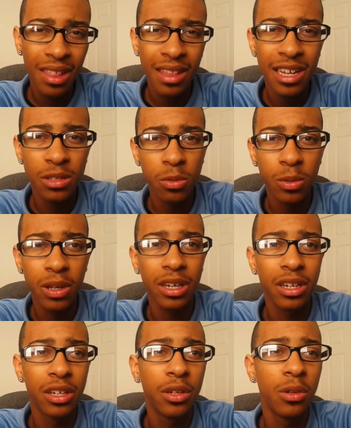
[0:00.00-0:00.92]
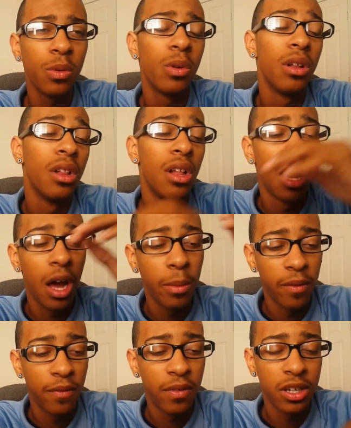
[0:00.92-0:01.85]
that's what we're gonna do. I'm
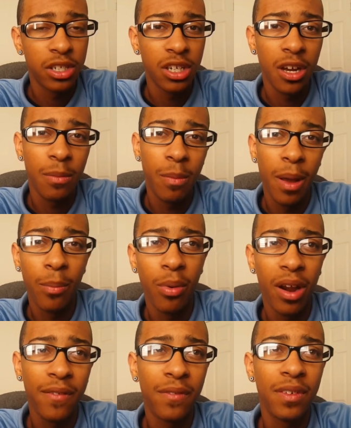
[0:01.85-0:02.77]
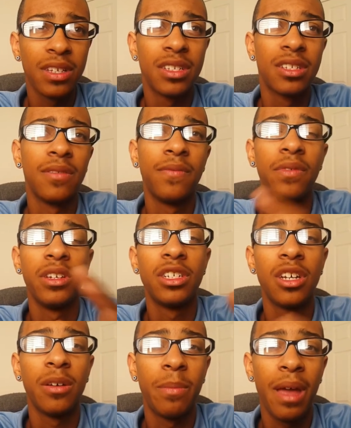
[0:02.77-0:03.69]
gonna finish up my breakfast,
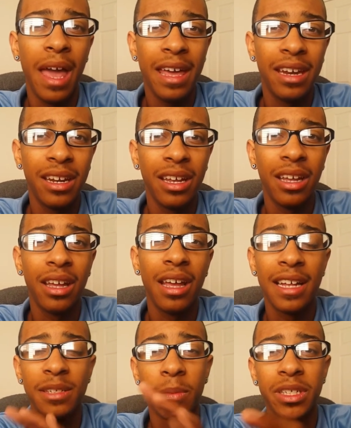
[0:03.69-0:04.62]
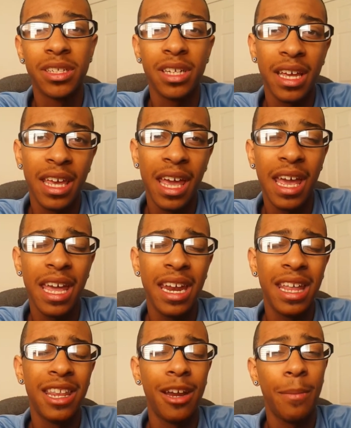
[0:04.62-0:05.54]
finish up editing as much as I can,
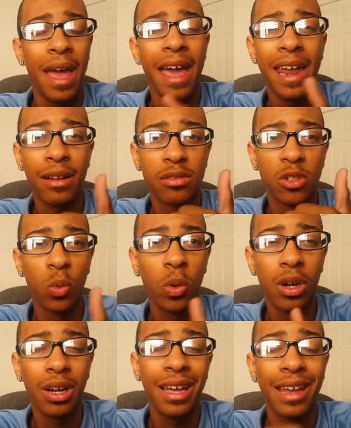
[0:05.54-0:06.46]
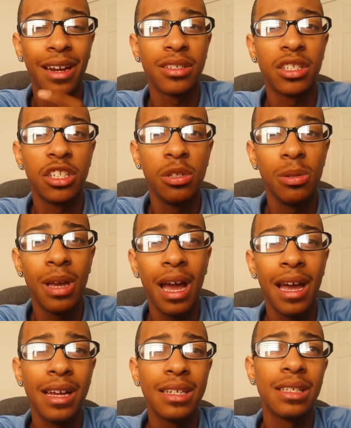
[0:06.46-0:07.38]
and then I'm gonna head out to work, and I'll see you
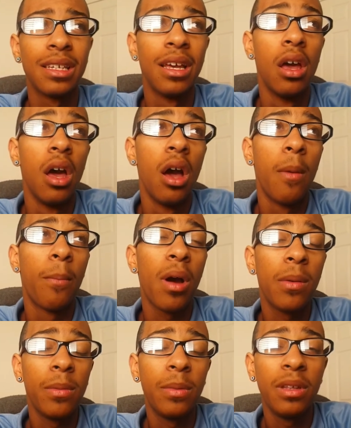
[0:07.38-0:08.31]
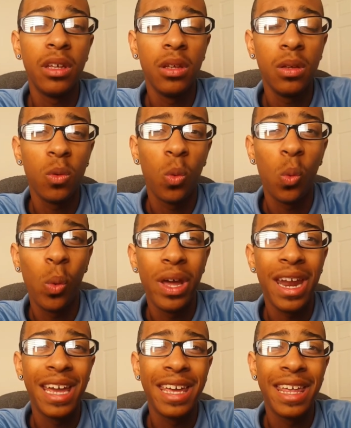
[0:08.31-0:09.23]
guys probably
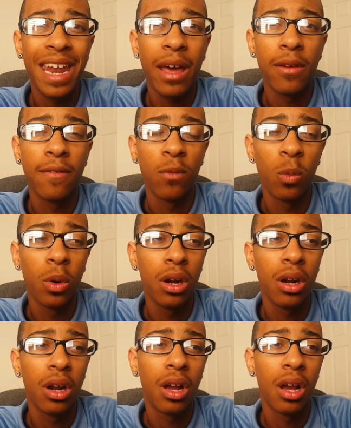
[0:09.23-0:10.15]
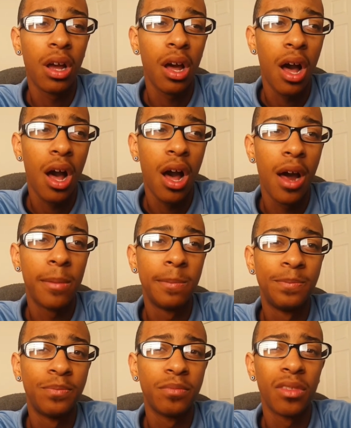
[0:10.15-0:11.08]
when I get out of work.
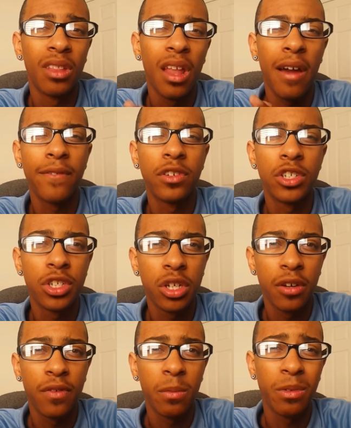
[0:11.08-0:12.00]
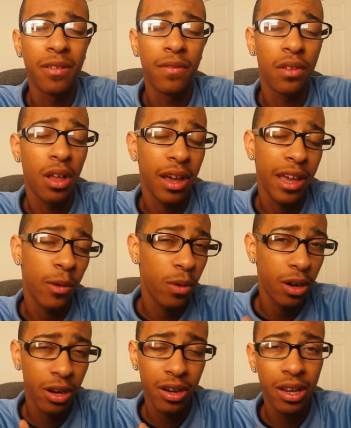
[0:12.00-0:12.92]
Not for sure if I'm gonna vlog at
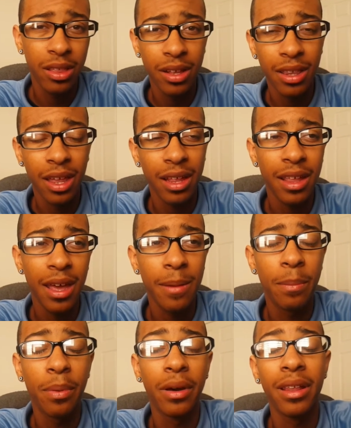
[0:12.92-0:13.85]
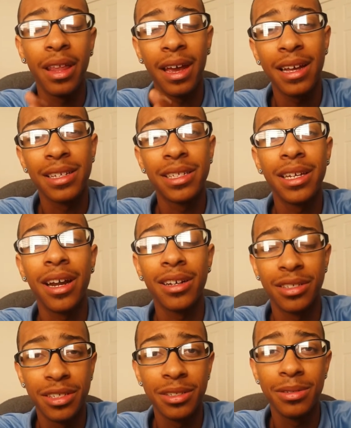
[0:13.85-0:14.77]
work or anything like that, but like I said, I'll
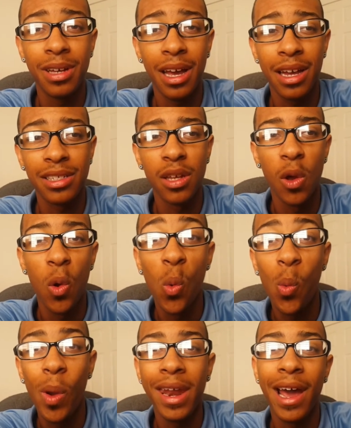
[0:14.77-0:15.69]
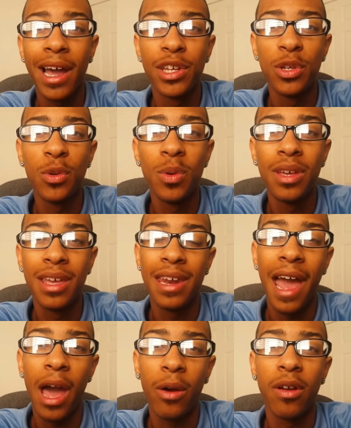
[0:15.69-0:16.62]
see you guys when I do
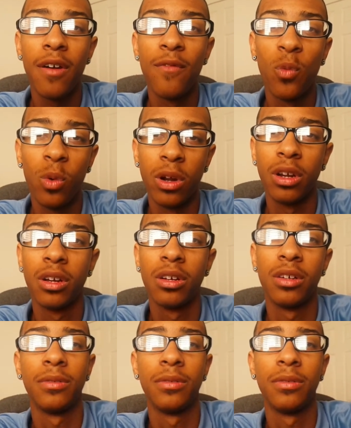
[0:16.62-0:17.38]
get out of work.